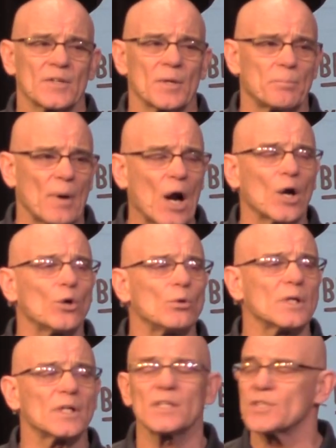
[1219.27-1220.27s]
the
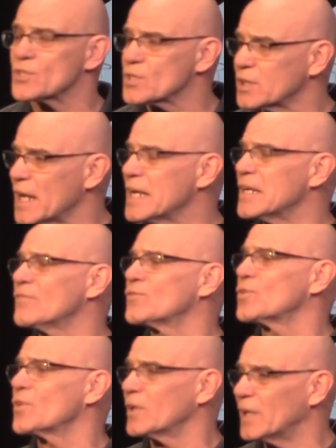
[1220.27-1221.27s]
borrower is
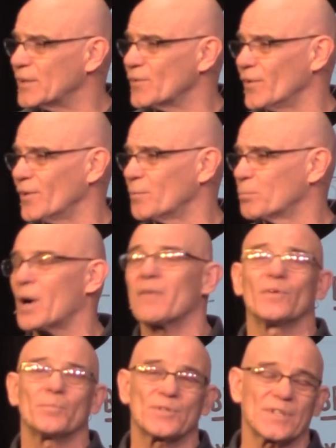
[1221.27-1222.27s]
slave to the lender,
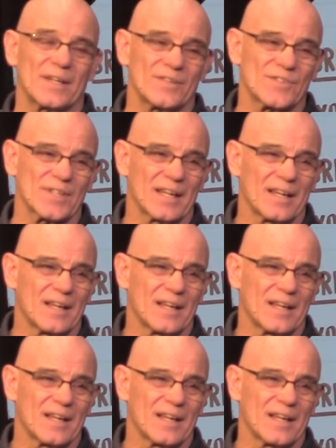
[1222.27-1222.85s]
Proverbs says.